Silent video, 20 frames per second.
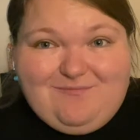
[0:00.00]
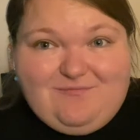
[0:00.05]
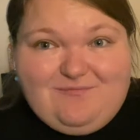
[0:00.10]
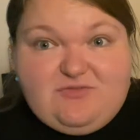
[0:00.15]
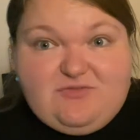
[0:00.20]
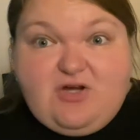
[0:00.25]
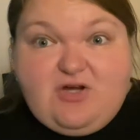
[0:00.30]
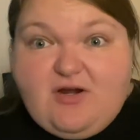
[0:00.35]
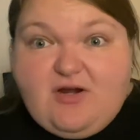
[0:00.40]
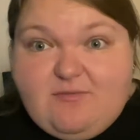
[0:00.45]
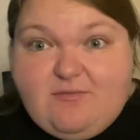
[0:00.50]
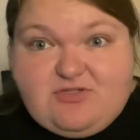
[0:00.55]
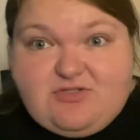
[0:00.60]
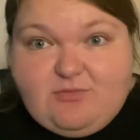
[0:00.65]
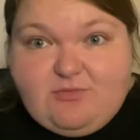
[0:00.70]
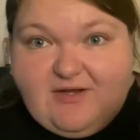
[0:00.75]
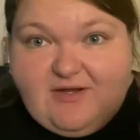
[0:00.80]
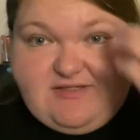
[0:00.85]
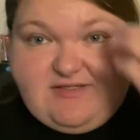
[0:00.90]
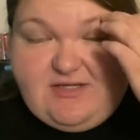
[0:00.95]
Target was
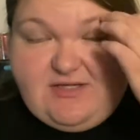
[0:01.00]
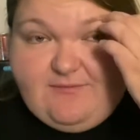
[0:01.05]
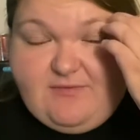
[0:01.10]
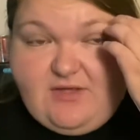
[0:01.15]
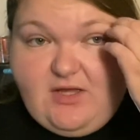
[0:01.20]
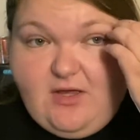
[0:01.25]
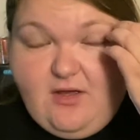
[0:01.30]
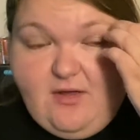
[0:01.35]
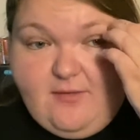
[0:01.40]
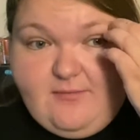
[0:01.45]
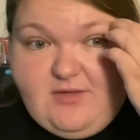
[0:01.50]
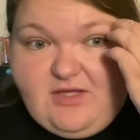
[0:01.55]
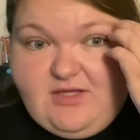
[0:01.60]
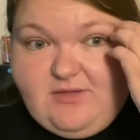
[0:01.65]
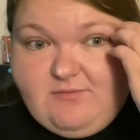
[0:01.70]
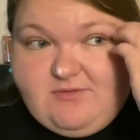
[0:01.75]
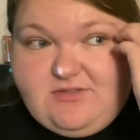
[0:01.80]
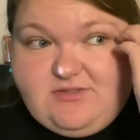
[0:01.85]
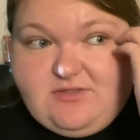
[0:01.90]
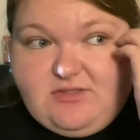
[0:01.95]
crazy. Um, it
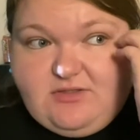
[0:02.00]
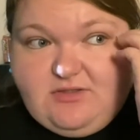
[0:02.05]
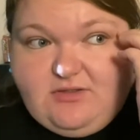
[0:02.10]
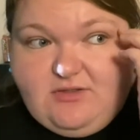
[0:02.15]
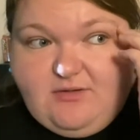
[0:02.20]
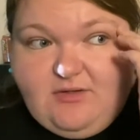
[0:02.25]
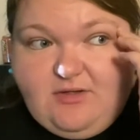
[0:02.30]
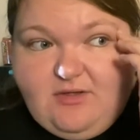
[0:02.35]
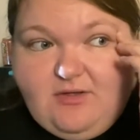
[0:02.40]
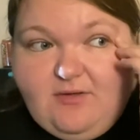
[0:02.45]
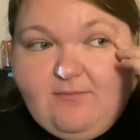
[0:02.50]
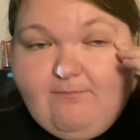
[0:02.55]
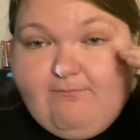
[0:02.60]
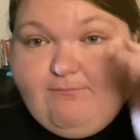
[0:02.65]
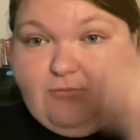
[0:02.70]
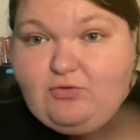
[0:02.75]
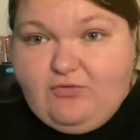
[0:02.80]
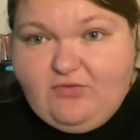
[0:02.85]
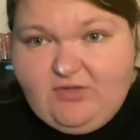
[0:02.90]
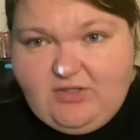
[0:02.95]
was
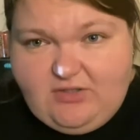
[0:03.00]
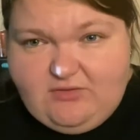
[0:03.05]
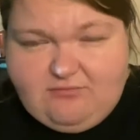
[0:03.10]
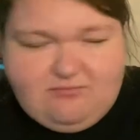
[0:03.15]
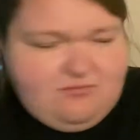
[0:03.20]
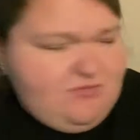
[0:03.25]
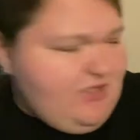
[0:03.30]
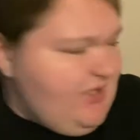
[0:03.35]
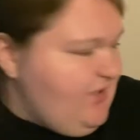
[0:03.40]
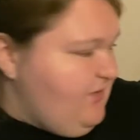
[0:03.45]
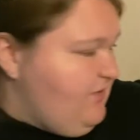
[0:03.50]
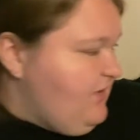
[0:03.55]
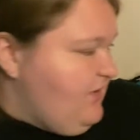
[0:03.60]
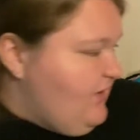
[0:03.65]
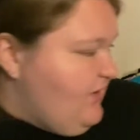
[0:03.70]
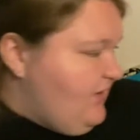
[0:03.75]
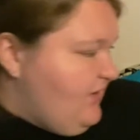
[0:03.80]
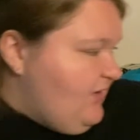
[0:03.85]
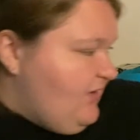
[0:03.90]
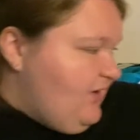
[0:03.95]
move-in day,
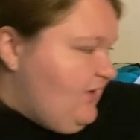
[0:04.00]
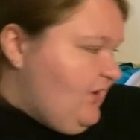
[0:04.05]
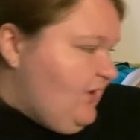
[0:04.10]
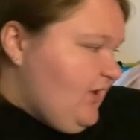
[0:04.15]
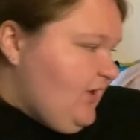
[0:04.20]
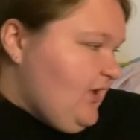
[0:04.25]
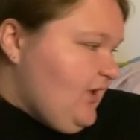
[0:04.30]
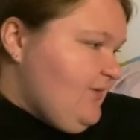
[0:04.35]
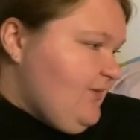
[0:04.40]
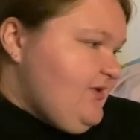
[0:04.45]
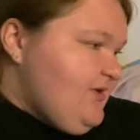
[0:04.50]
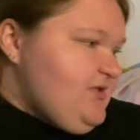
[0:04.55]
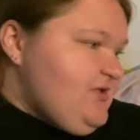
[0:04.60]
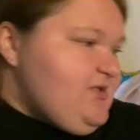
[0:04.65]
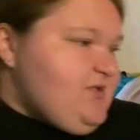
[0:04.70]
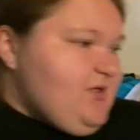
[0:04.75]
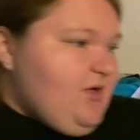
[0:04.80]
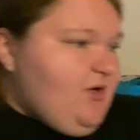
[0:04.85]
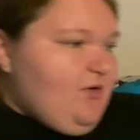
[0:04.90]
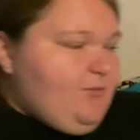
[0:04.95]
um, and
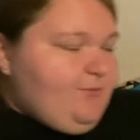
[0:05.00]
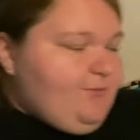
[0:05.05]
so